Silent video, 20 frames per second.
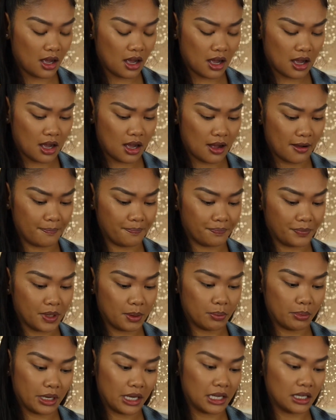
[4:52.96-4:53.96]

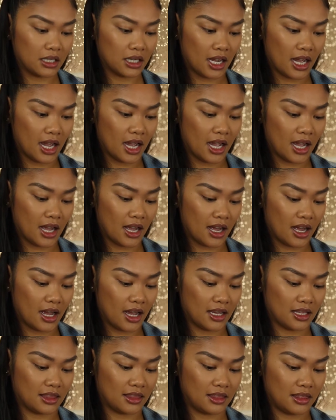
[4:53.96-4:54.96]
But
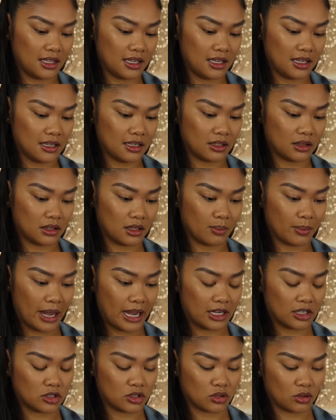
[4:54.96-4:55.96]
I think the
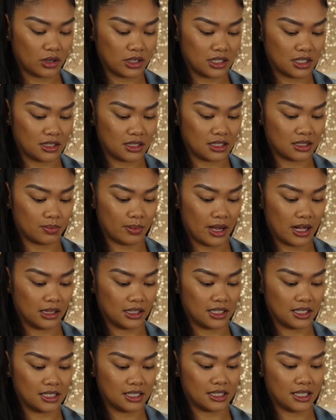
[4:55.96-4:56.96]
backstory to this
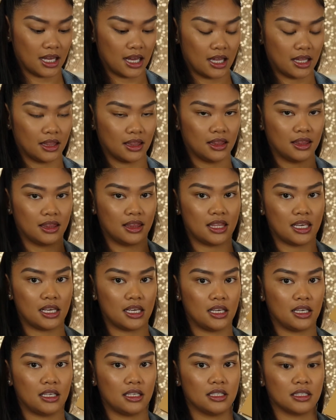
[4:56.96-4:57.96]
palette is that
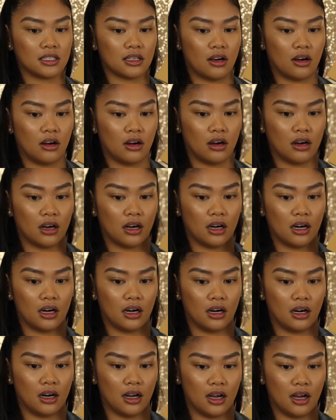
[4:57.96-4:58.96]
these
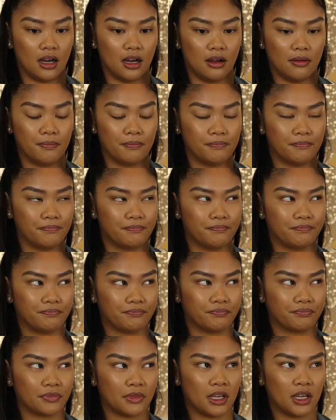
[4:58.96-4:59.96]
are
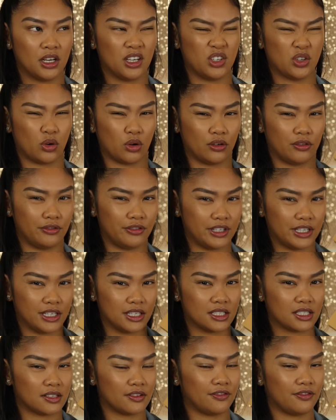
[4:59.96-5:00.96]
or
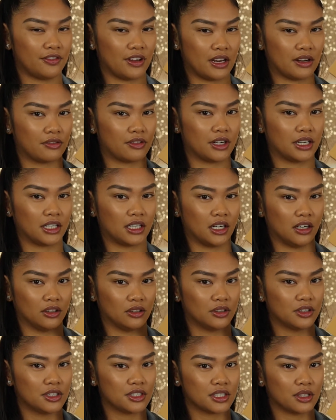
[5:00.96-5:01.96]
Venus favorite
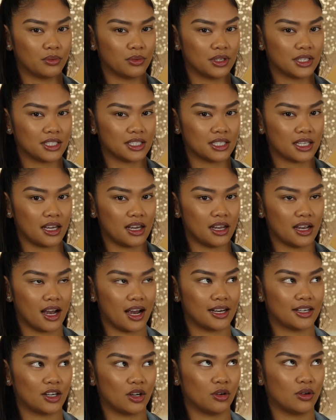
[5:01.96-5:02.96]
colors, I want to say.
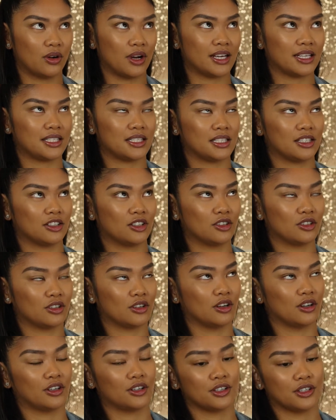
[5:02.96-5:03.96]
I know I see
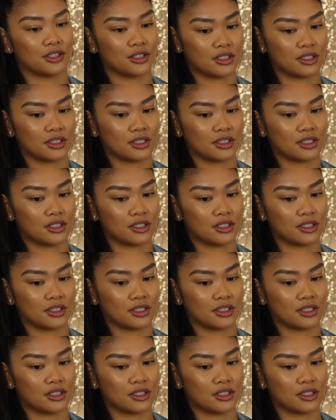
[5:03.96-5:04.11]
her on her